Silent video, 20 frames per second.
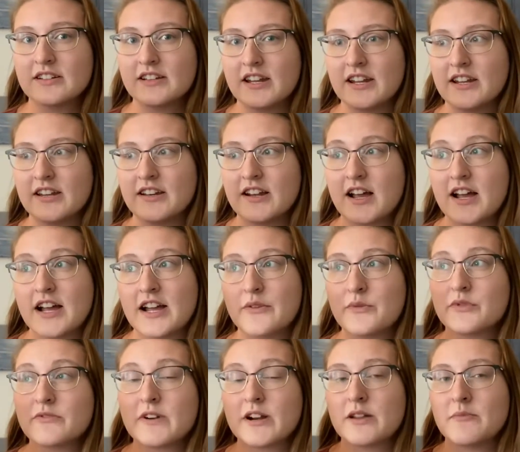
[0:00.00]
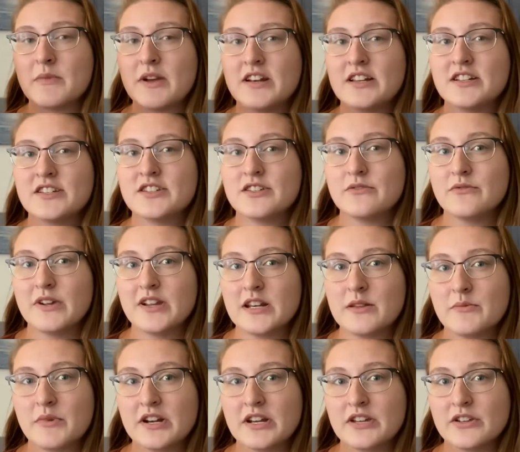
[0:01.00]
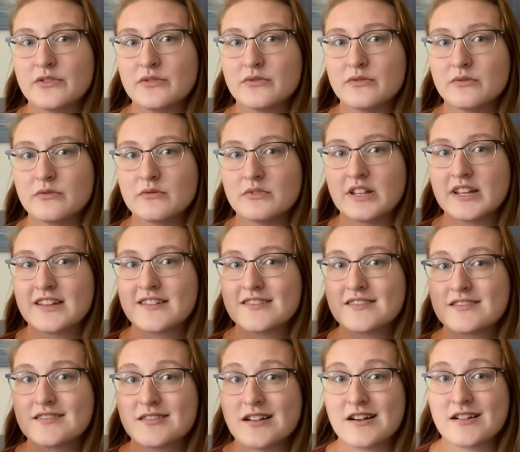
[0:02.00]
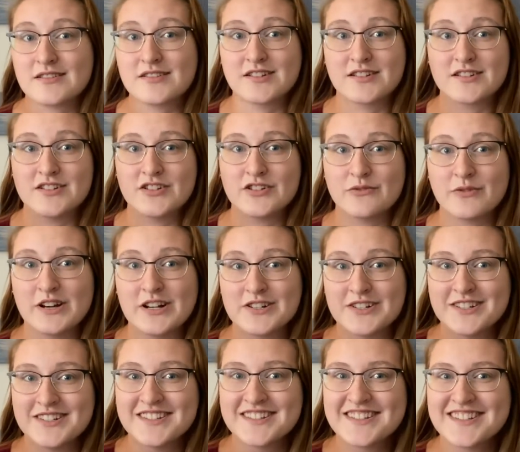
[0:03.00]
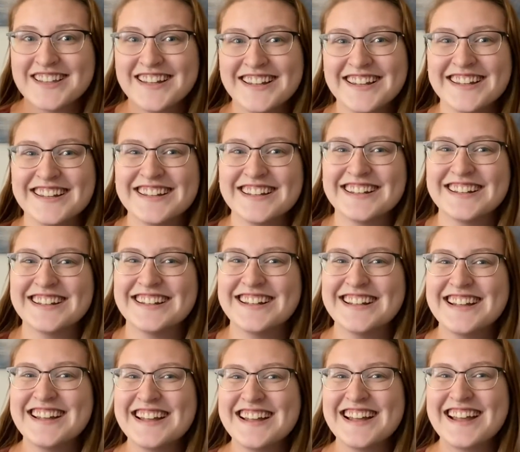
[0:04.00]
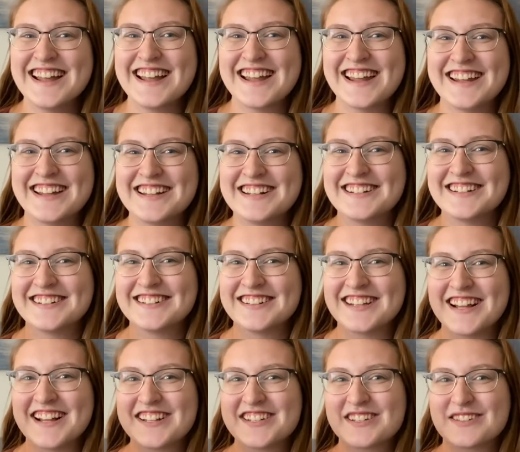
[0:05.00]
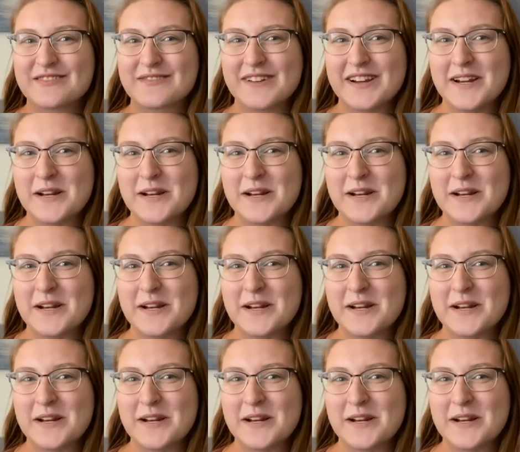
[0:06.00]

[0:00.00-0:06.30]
and I would recommend it to anybody who likes toxic situations and likes to read